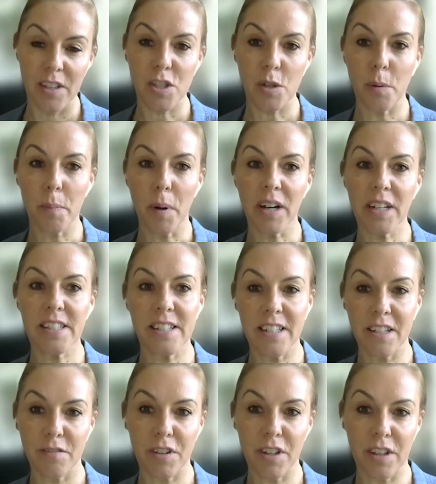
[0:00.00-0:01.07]
So we piloted
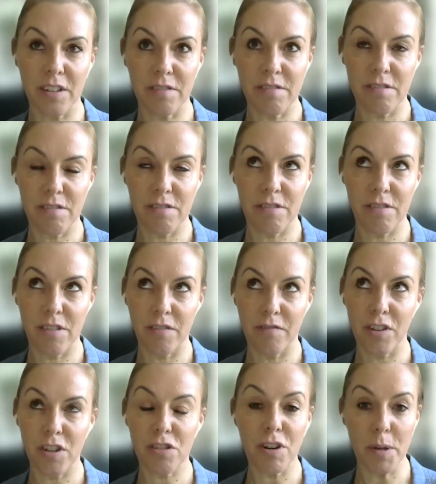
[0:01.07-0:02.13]
it for
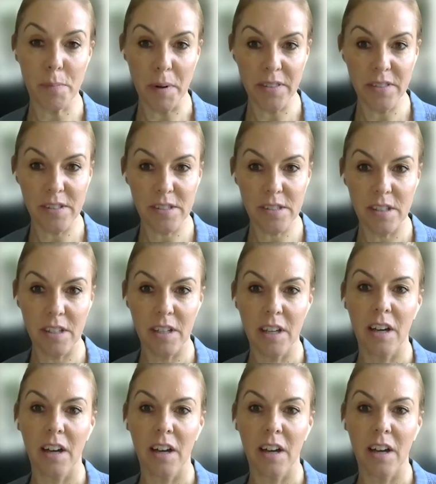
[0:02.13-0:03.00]
3 months.